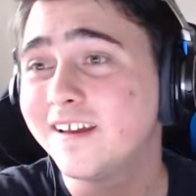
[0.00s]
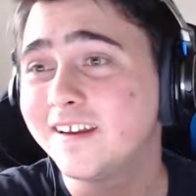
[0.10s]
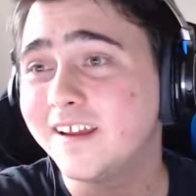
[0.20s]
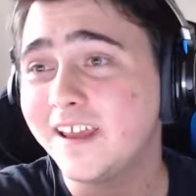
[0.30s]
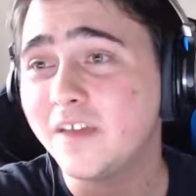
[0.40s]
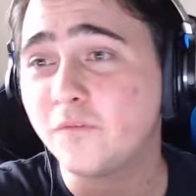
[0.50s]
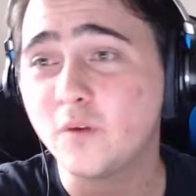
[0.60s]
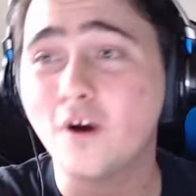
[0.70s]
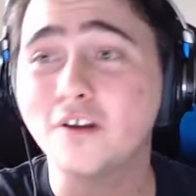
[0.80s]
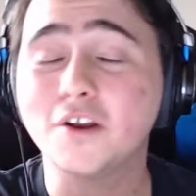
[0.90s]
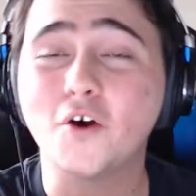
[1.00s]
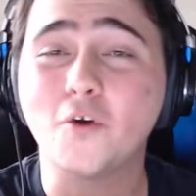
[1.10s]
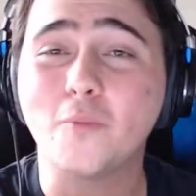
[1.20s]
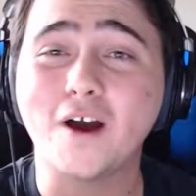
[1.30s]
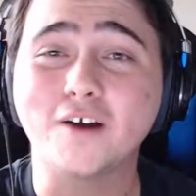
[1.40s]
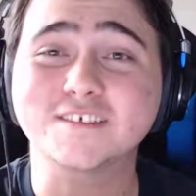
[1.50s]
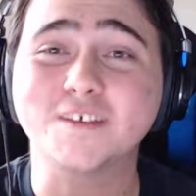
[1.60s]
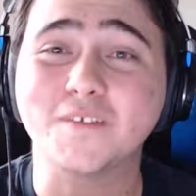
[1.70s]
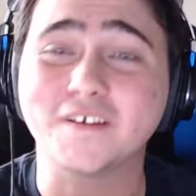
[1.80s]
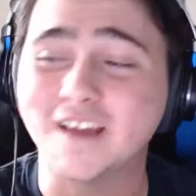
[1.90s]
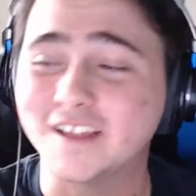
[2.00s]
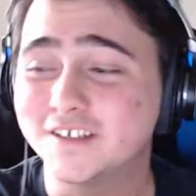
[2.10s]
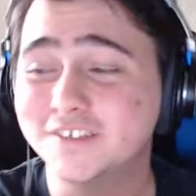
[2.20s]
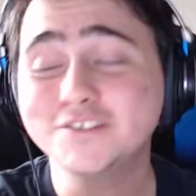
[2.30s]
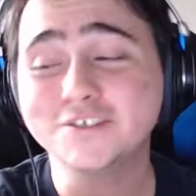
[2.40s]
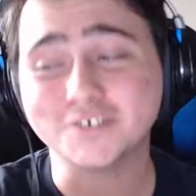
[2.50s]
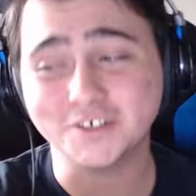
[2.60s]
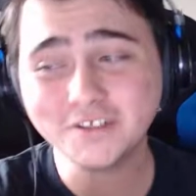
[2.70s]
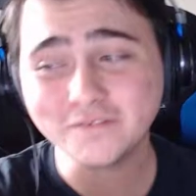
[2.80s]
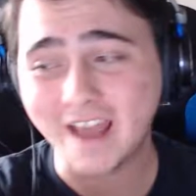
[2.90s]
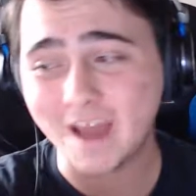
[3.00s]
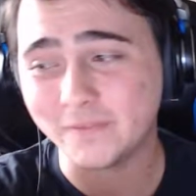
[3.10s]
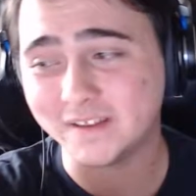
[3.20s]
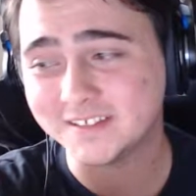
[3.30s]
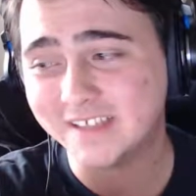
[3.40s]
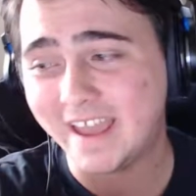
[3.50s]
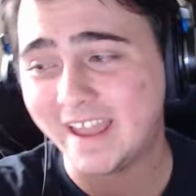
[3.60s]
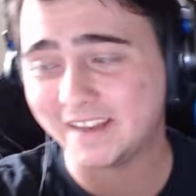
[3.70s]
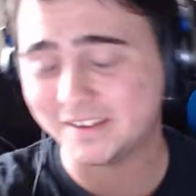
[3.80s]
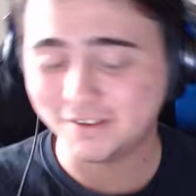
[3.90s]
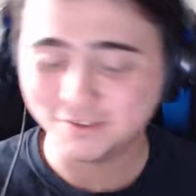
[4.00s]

if we want to know about something that should have happened and